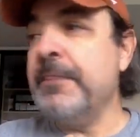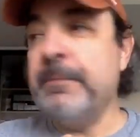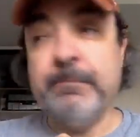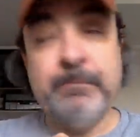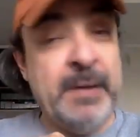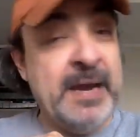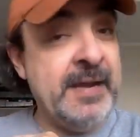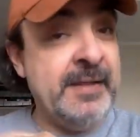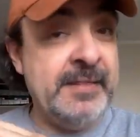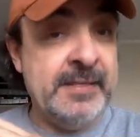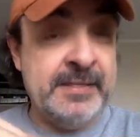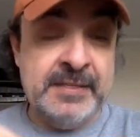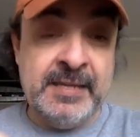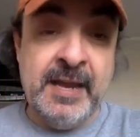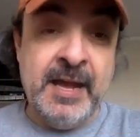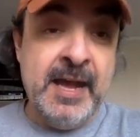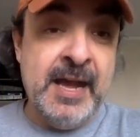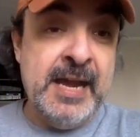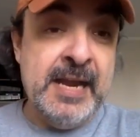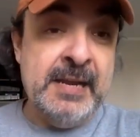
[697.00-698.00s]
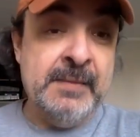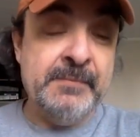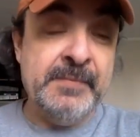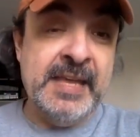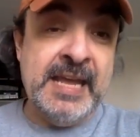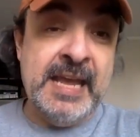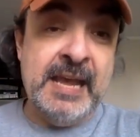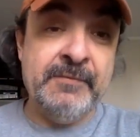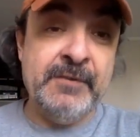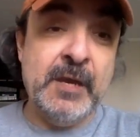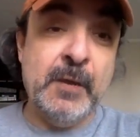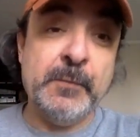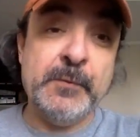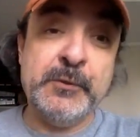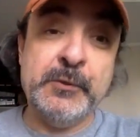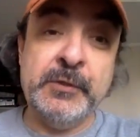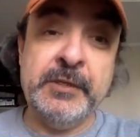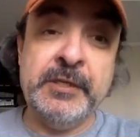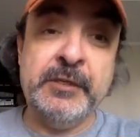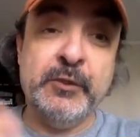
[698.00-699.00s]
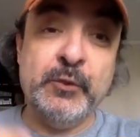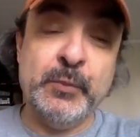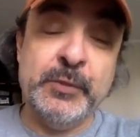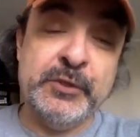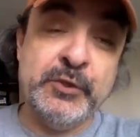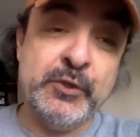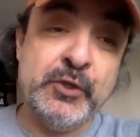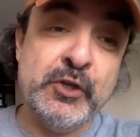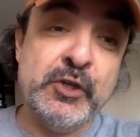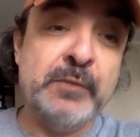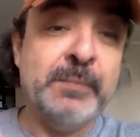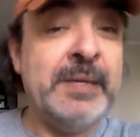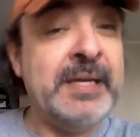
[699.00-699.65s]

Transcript: By the time they have the opportunity to return,